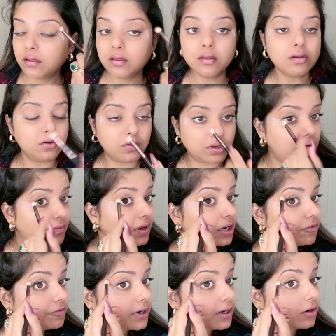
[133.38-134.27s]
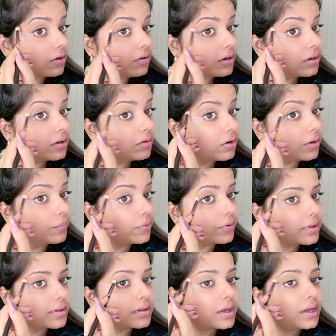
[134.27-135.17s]
to give a lifted look on
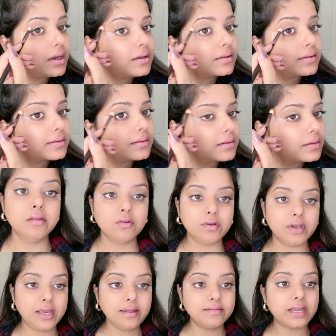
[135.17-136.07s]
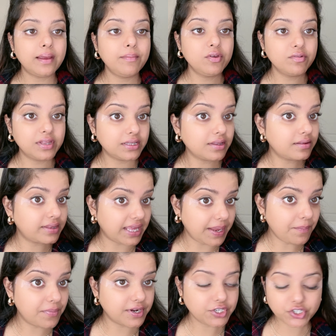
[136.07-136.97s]
both sides. So next I'm using the
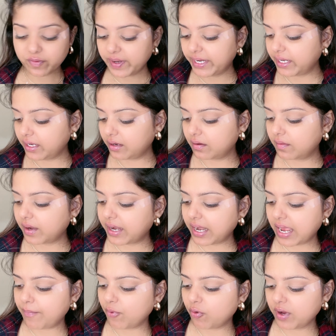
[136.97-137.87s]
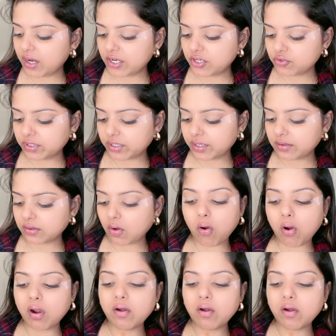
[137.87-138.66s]
same brush right here, and I'm going into this all